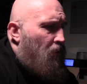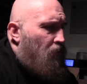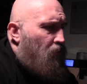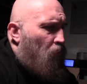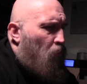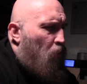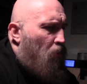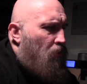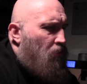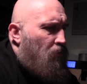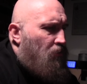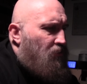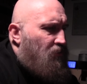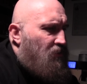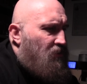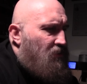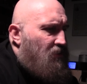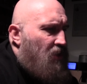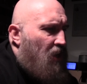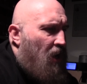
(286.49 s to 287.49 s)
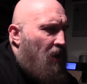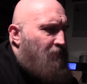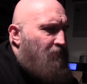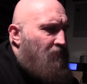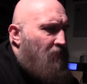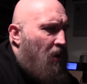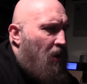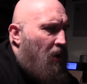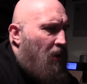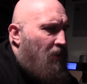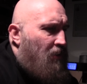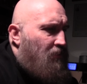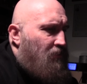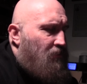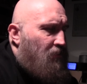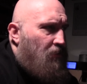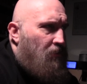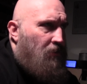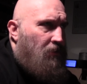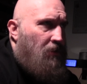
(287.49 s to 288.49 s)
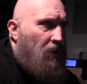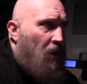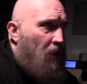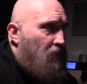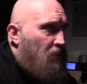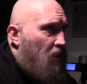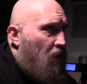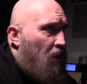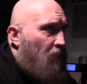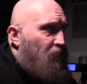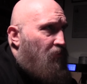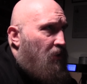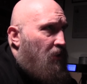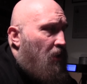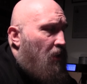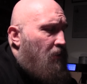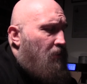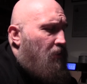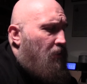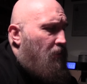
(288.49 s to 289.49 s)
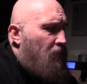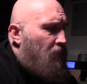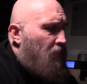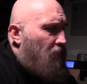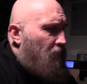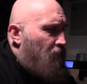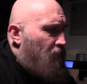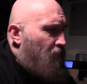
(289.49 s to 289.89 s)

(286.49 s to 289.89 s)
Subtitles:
The world's top minds could not comprehend it.